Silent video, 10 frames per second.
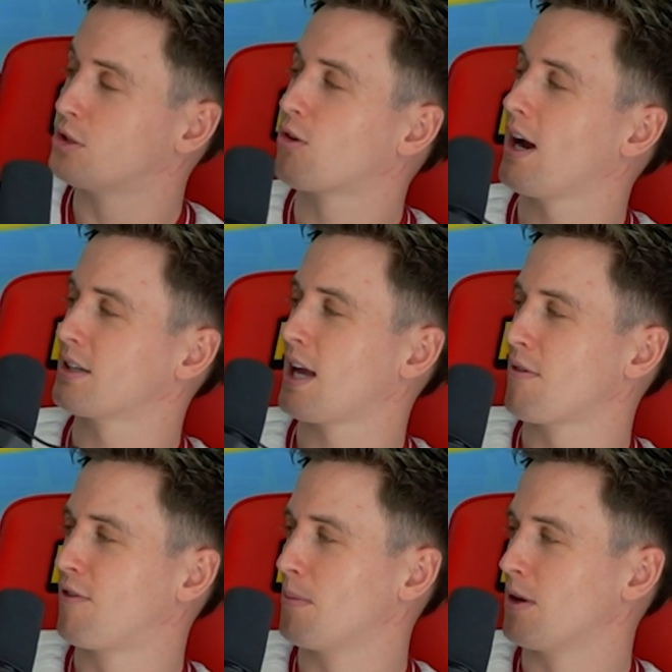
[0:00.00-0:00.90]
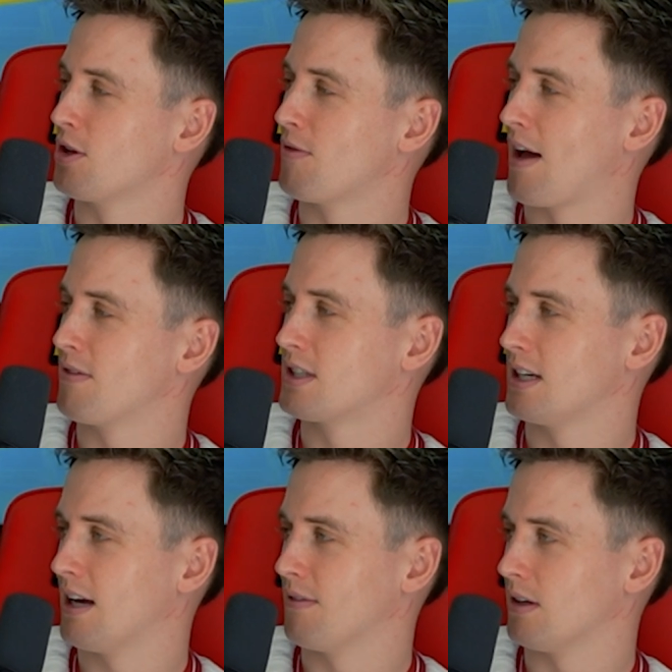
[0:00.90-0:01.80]
the greatest ever footballer you've ever seen
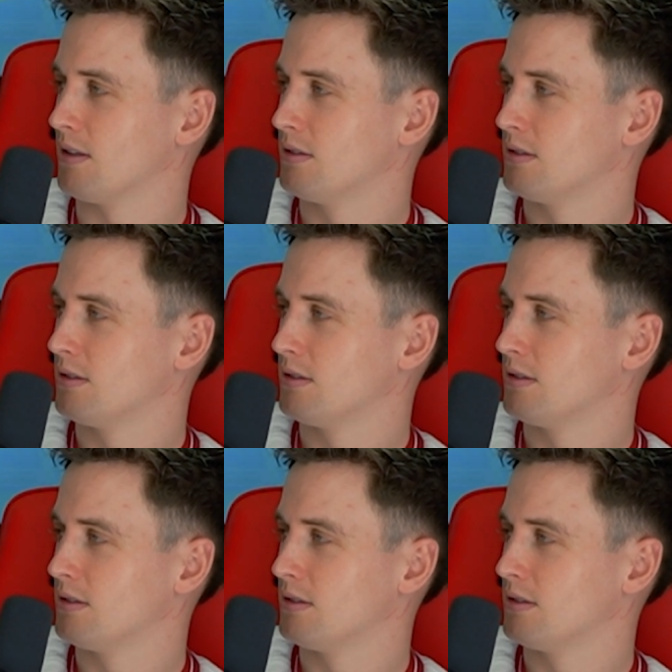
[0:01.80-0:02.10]
ever?